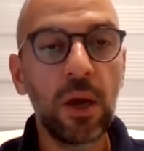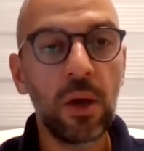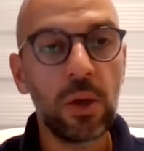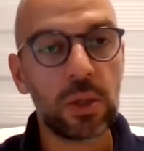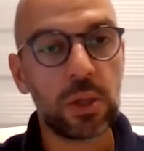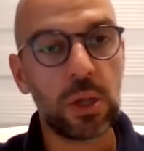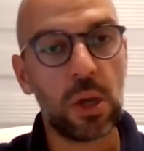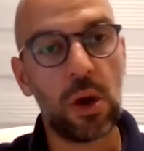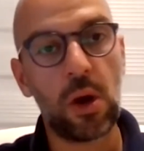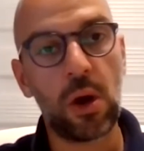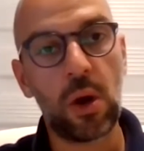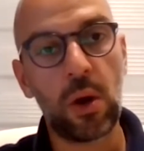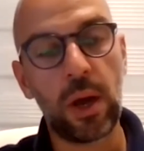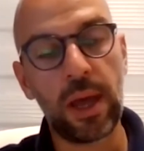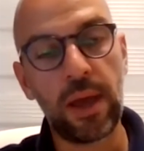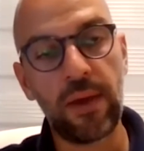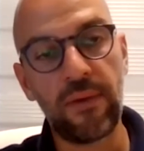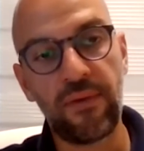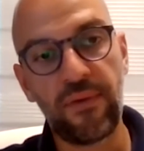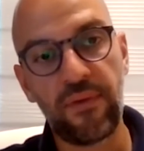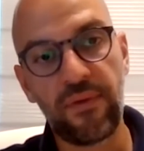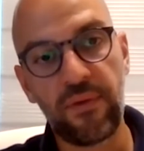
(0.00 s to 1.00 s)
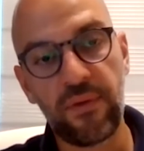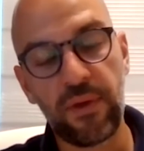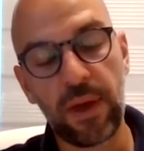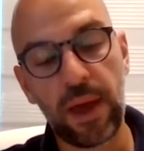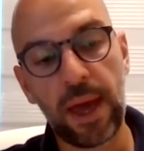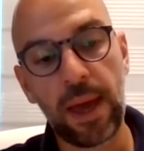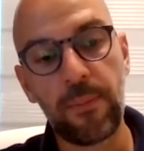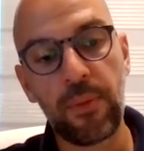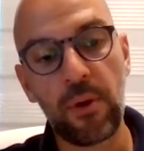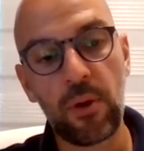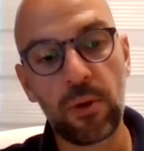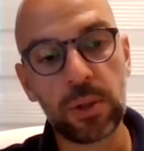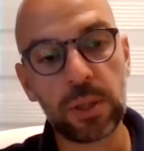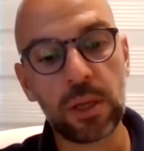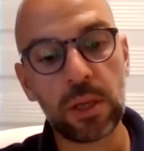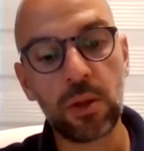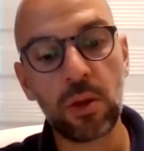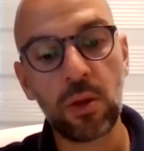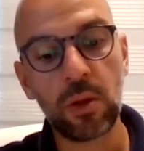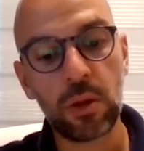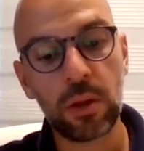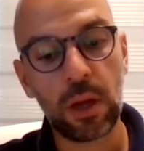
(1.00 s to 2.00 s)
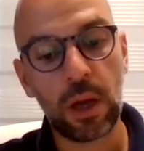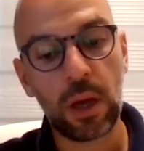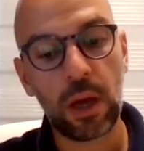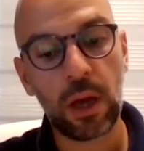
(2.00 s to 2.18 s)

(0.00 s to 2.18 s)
So if a person